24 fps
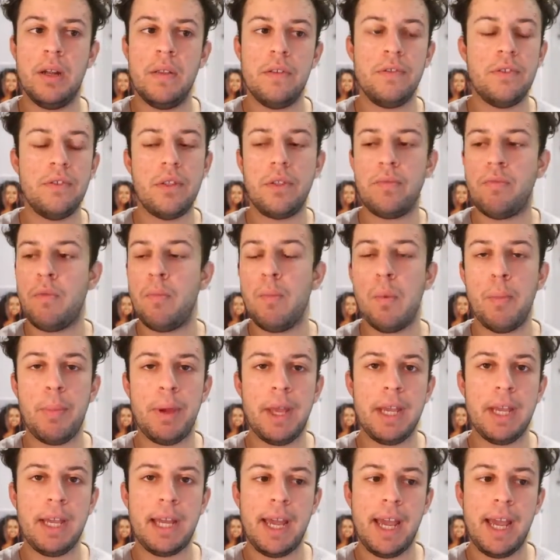There's nothing wrong with
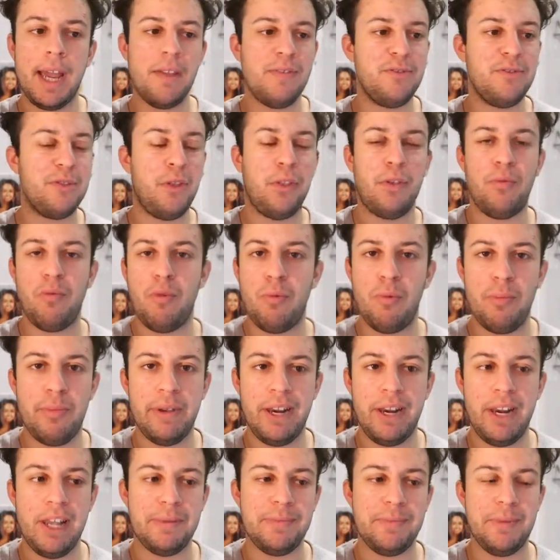being gay, there's nothing wrong with
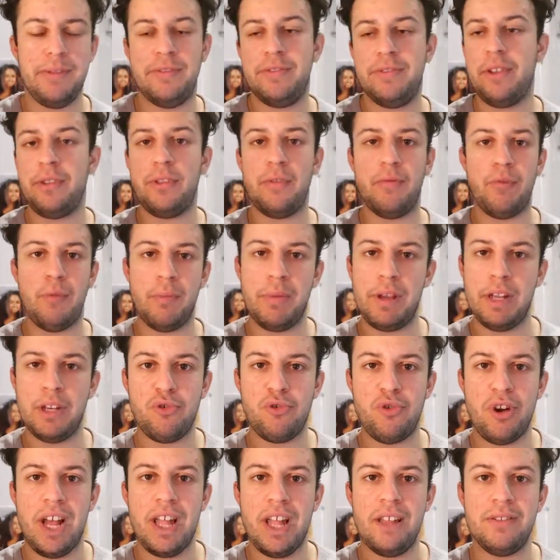being lesbian, there's nothing wrong with being
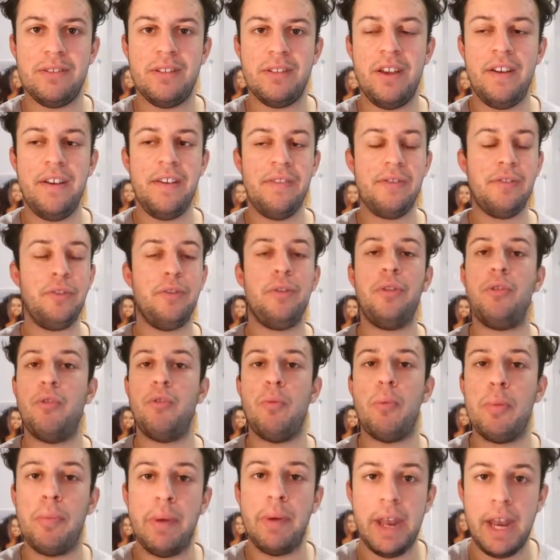trans, there's nothing wrong
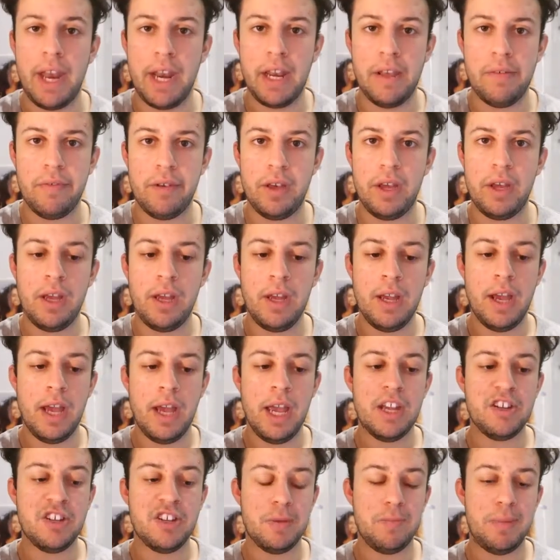with being any of it.
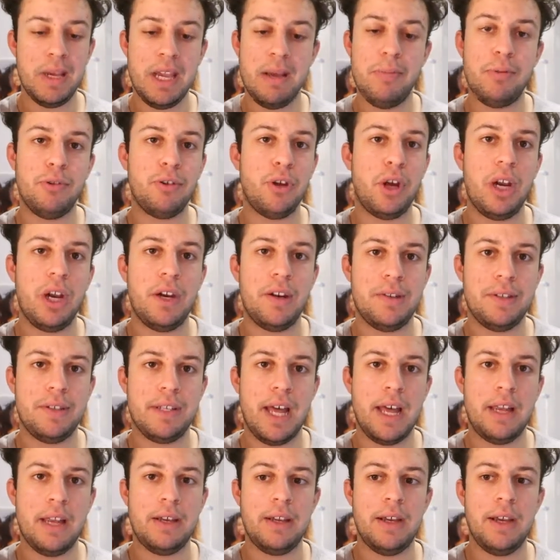It's just people don't
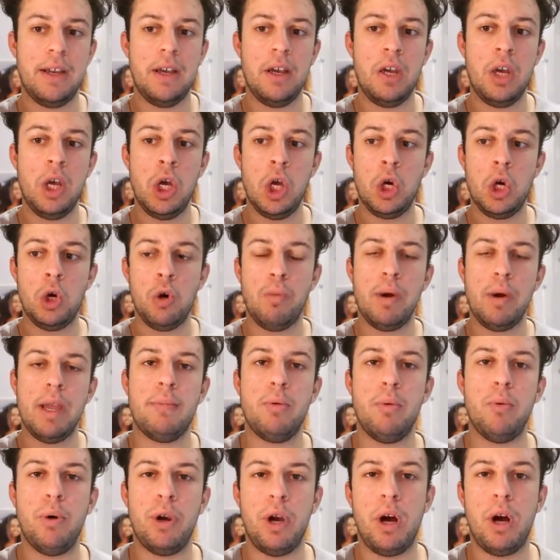understand it, or
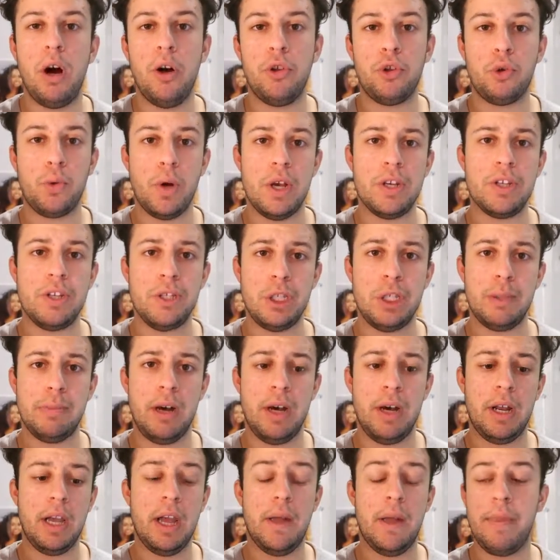people want to ask questions
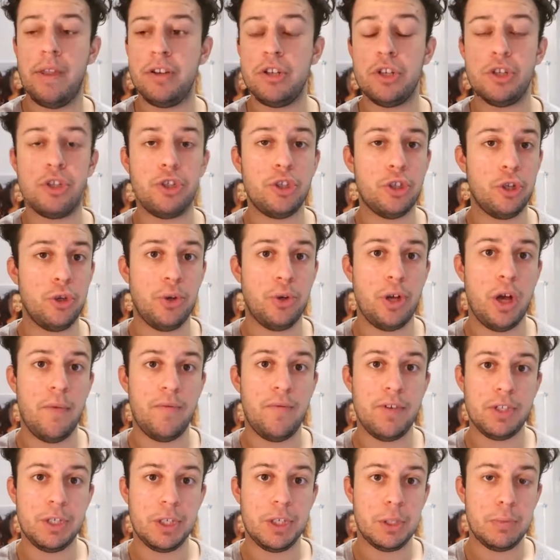about it and they're just too
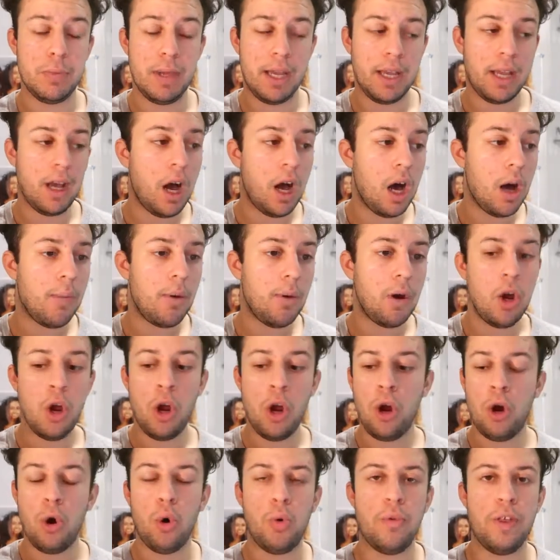nervous to speak up,
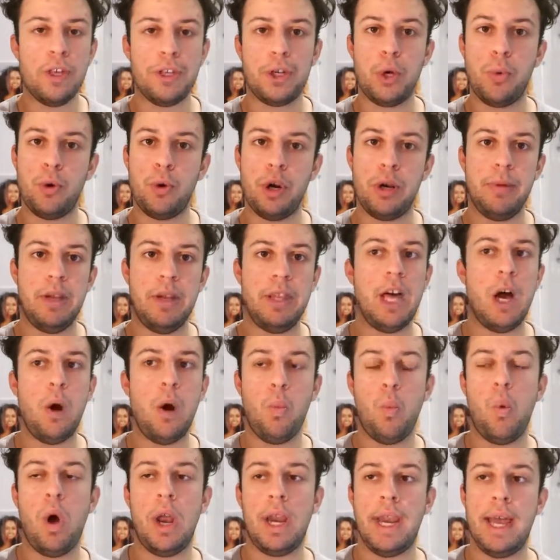or they don't want to be that
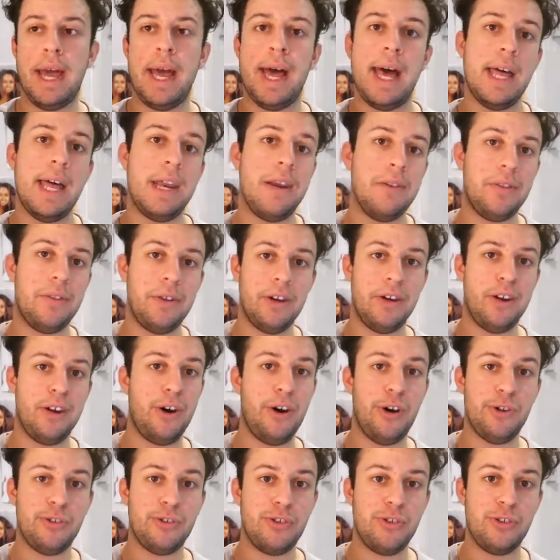one hand that
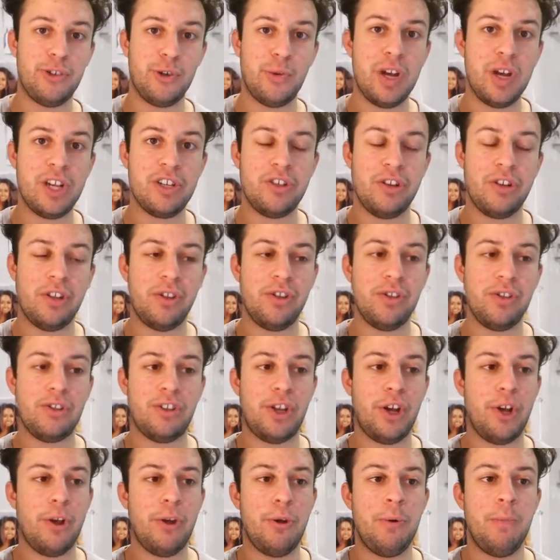asks a question,
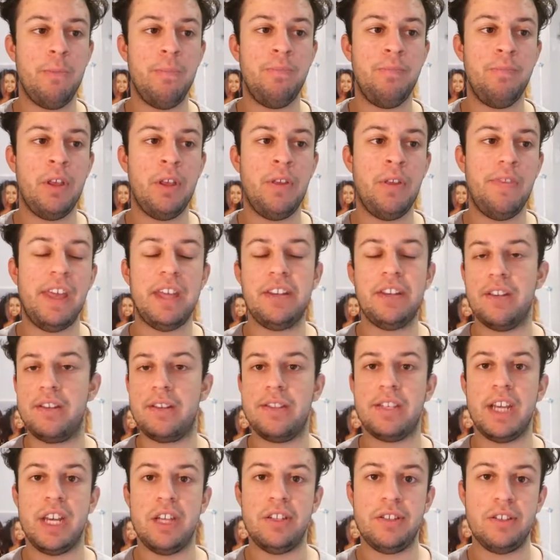so they just
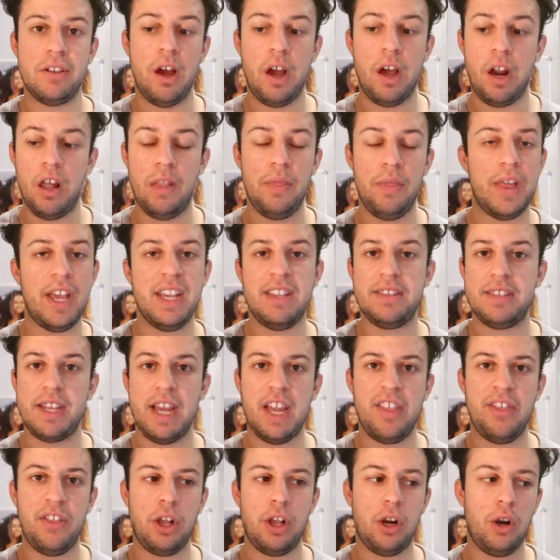stay silent, they stay
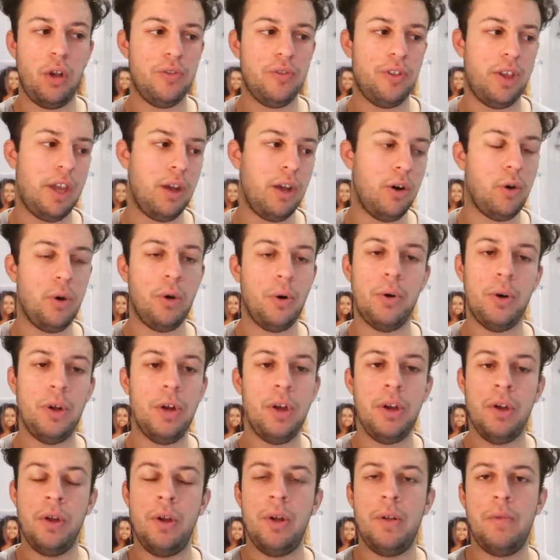in the closet, or
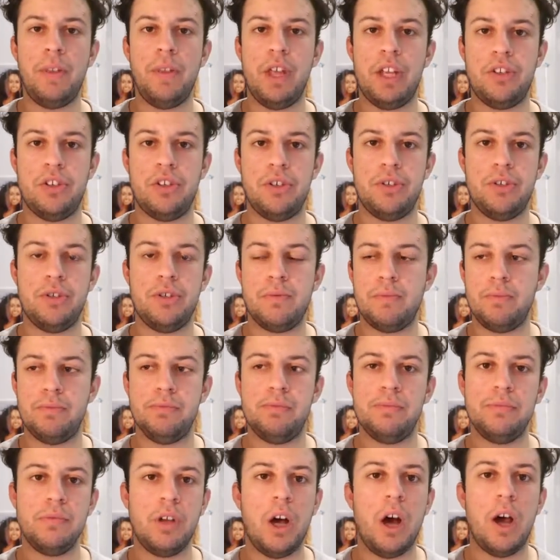they just
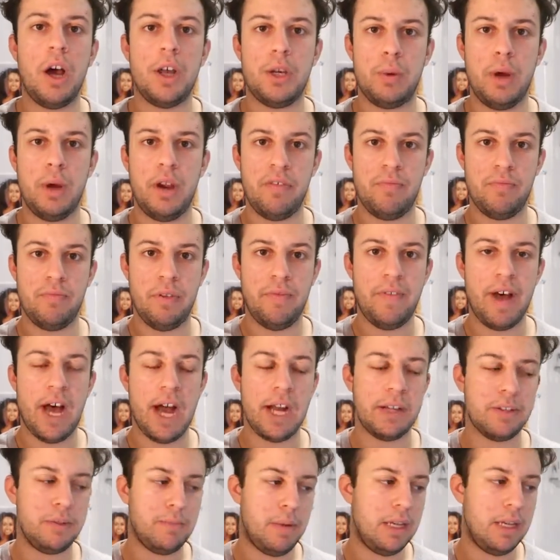hide away from the
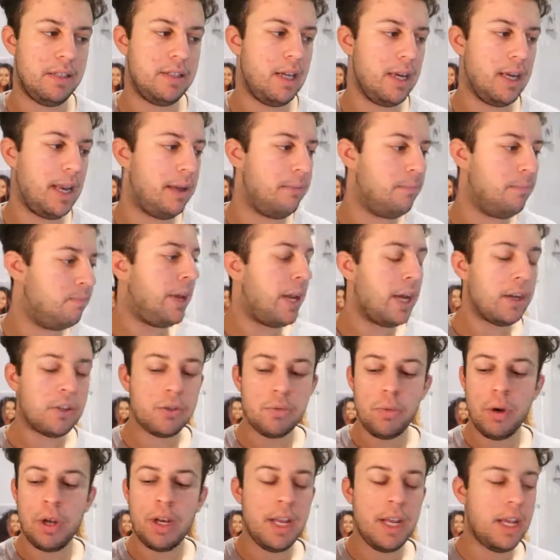facts, basically. The next
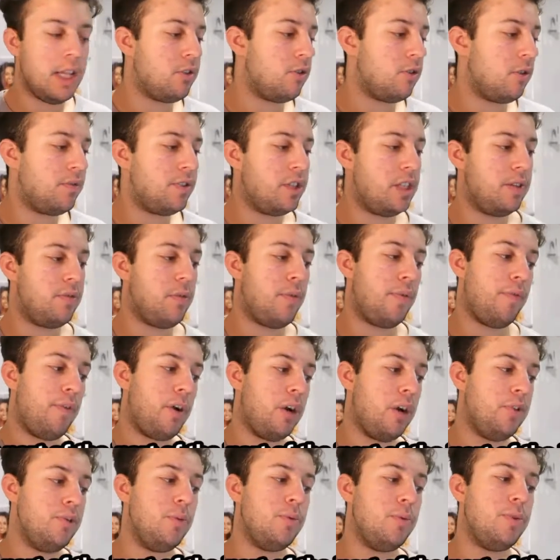one is obviously
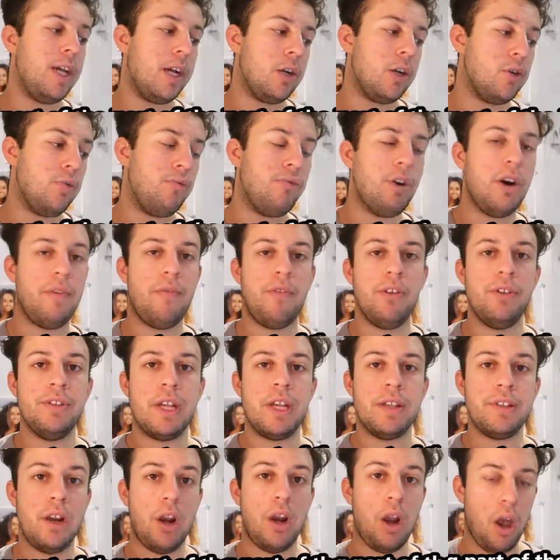referring to sexual preference
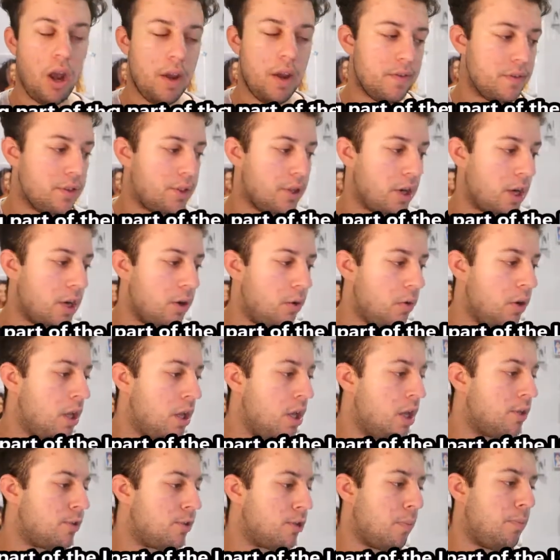as a lifestyle.
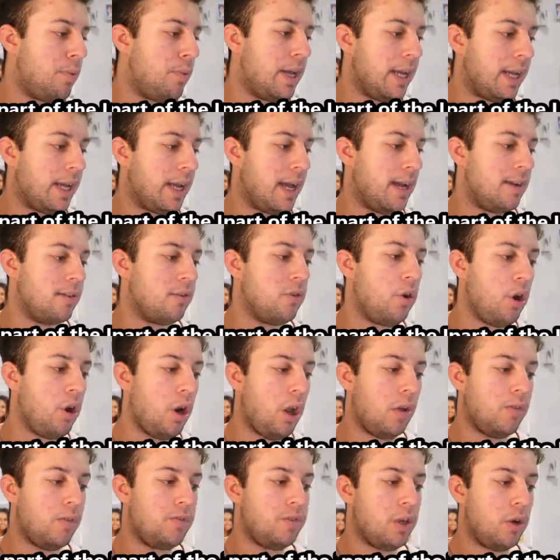So being gay is not a
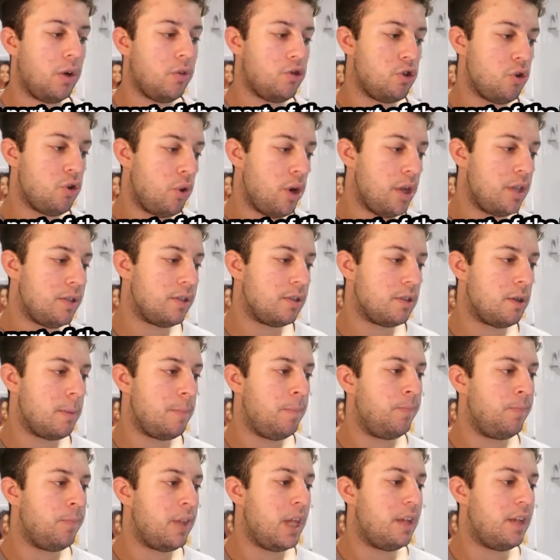lifestyle choice,
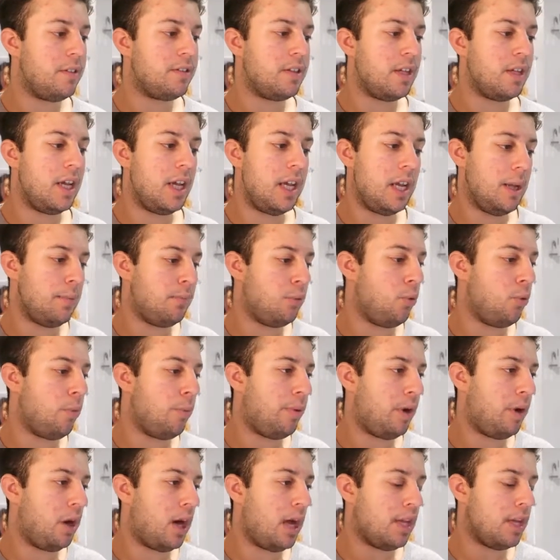it's an important
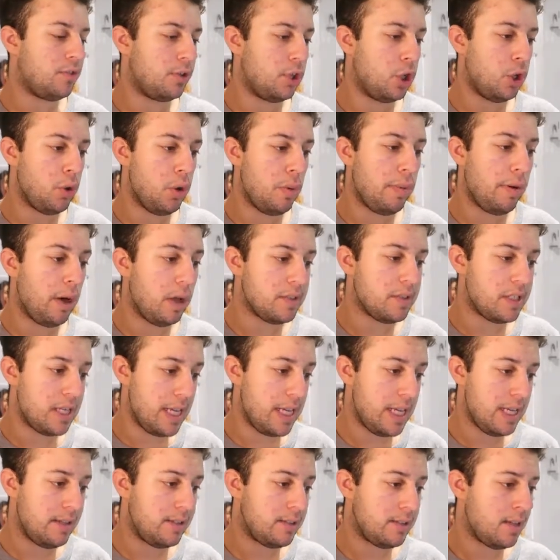part as to who a person
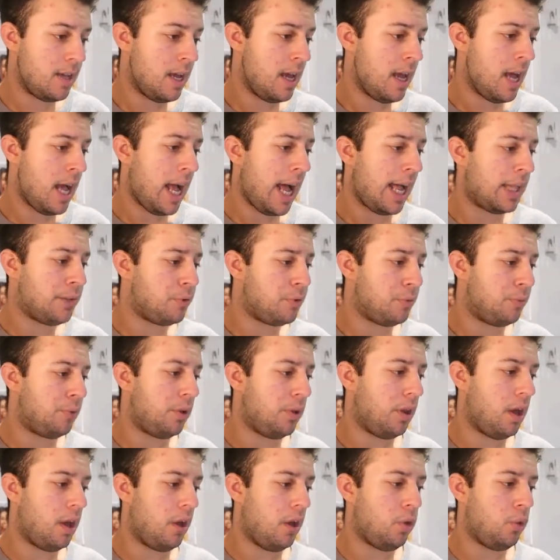is, and to
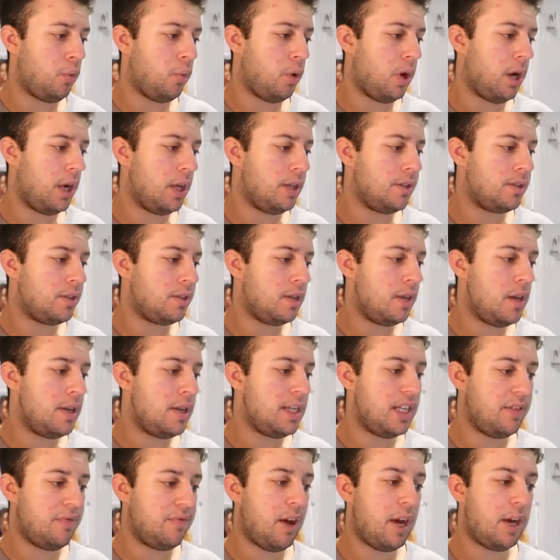imply otherwise
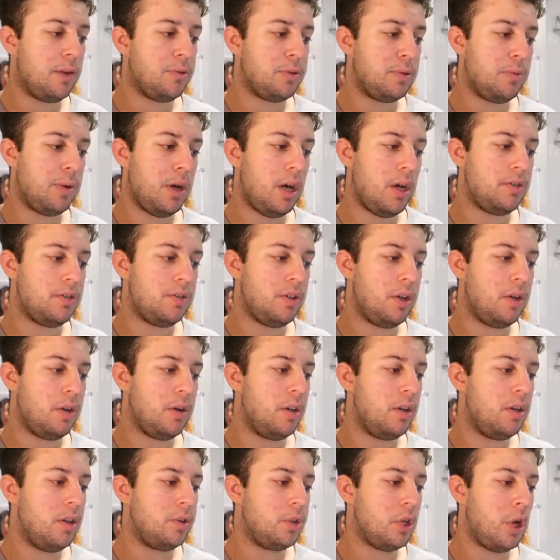devalues a person.
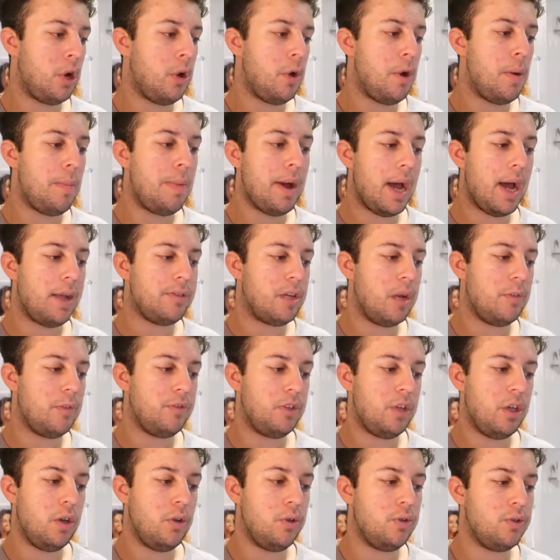So a better term
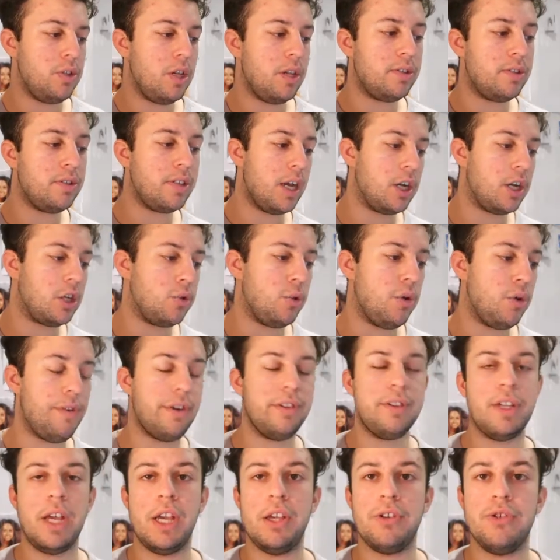to use is sexual
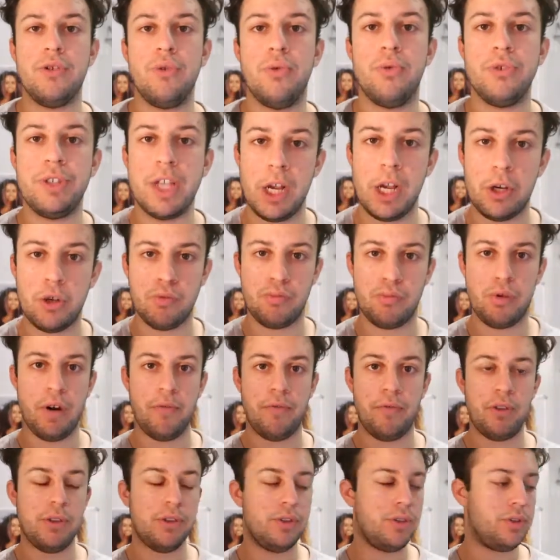orientation or sexual
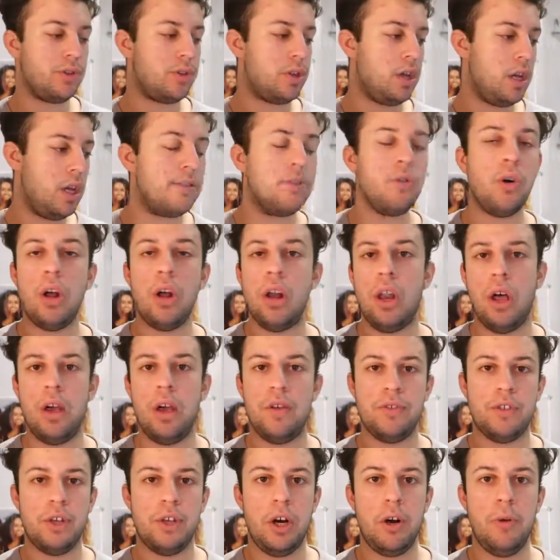preference. It's not a
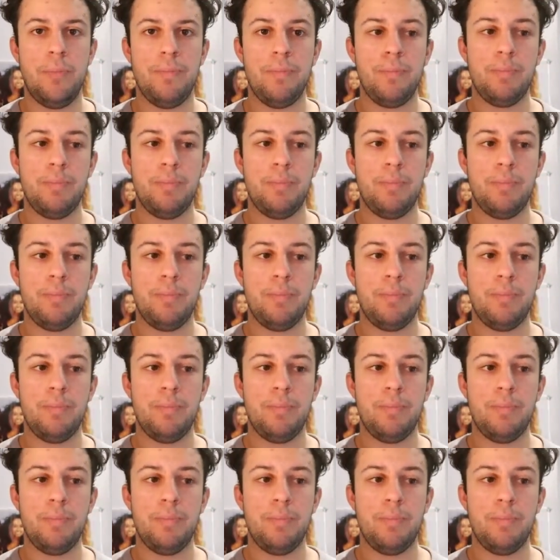lifestyle.